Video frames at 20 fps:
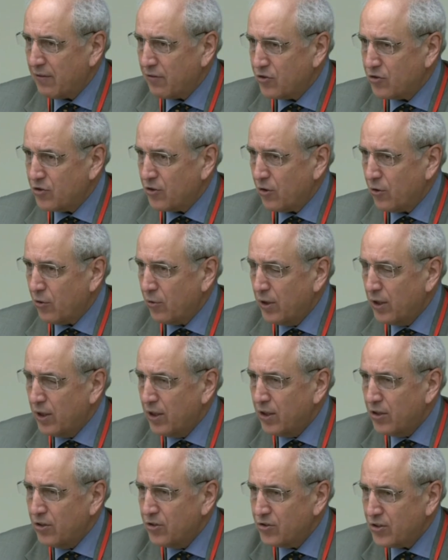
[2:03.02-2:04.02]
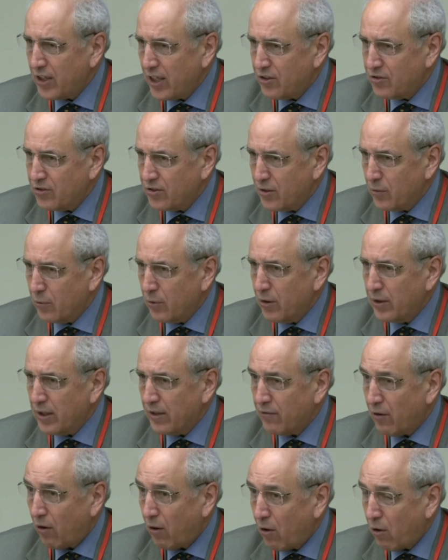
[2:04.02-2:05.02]
or so states in the world that
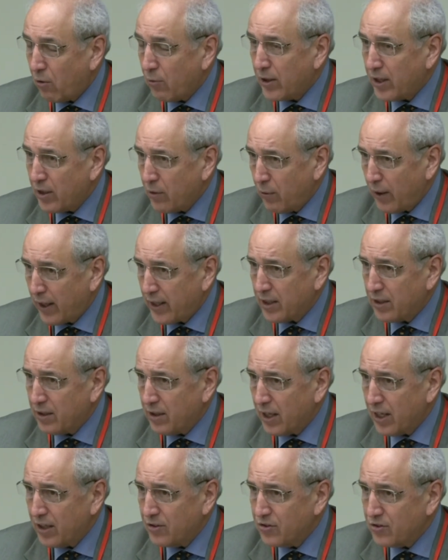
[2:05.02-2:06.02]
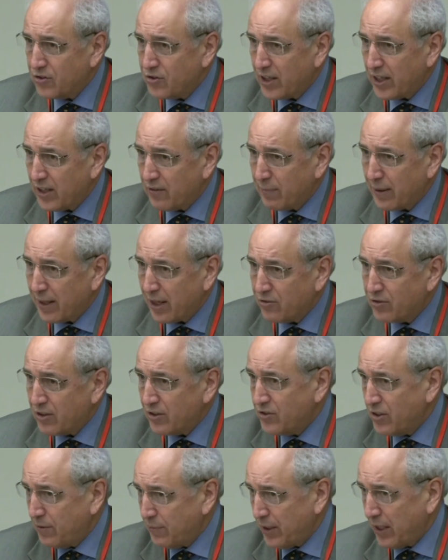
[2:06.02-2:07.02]
have already recognized the state of Palestine.
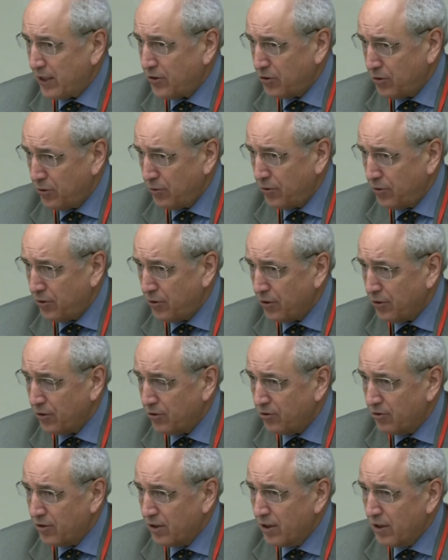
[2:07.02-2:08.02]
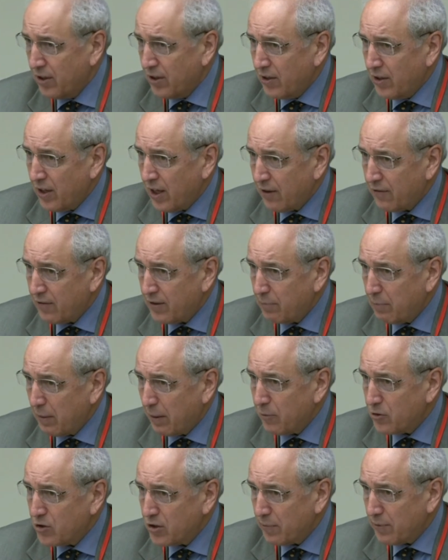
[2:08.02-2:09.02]
Something like two-thirds of the
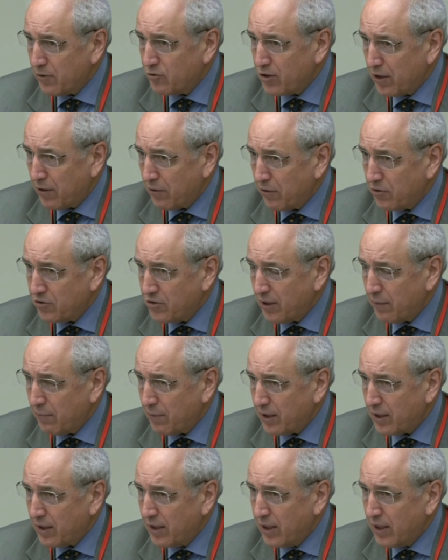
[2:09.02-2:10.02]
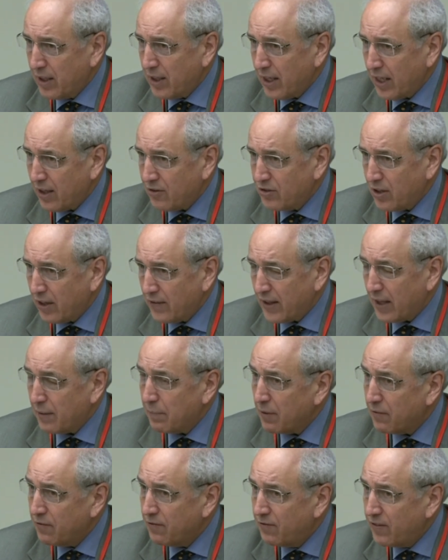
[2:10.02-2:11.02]
membership of the General Assembly has done that,
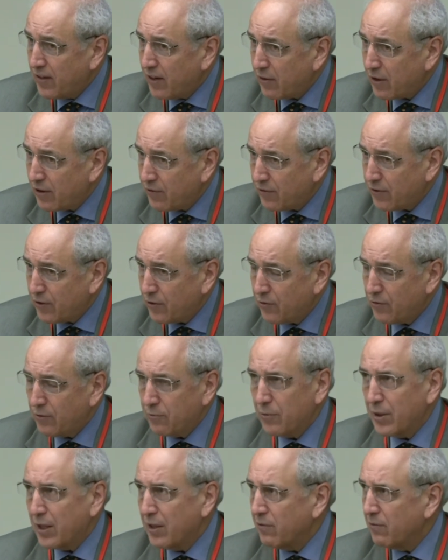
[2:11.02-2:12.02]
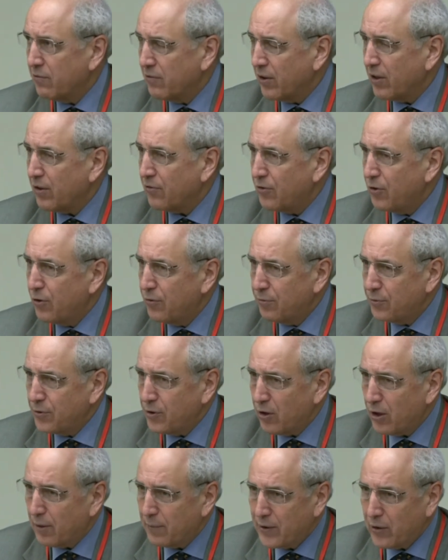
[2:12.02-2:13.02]
but very few from
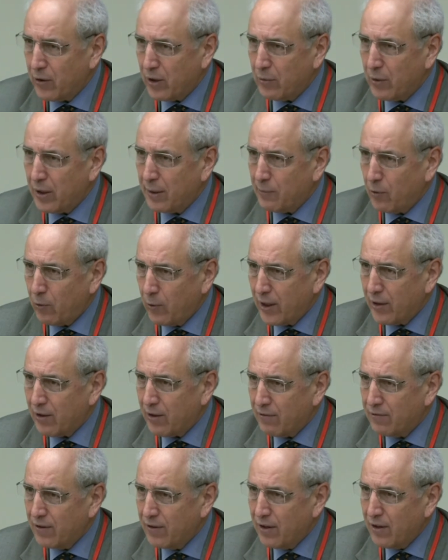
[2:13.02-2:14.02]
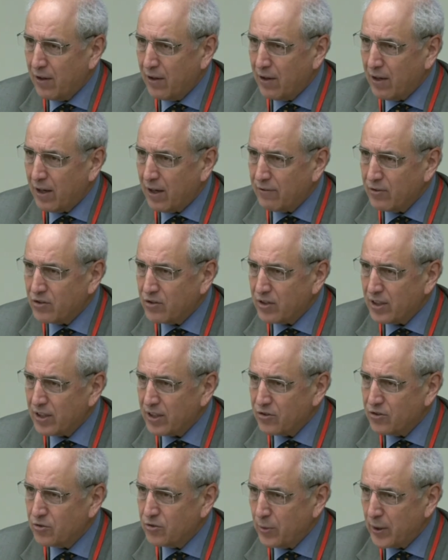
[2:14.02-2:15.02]
Europe. The only one I'm aware of, obviously,
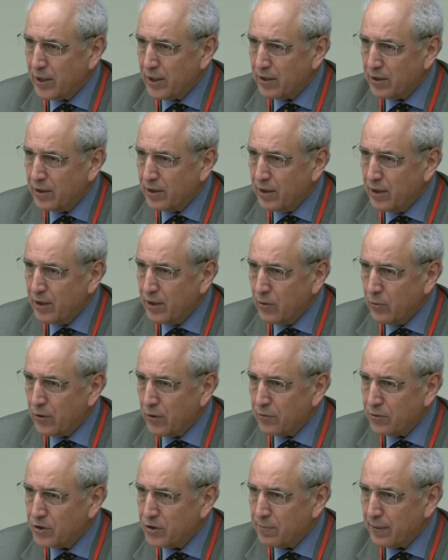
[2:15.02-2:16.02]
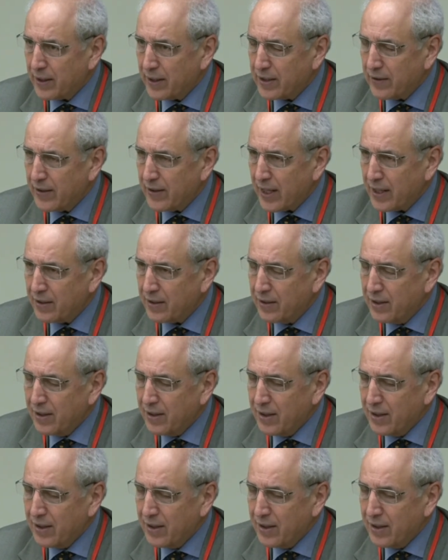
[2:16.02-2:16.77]
is Sweden with respect to that. And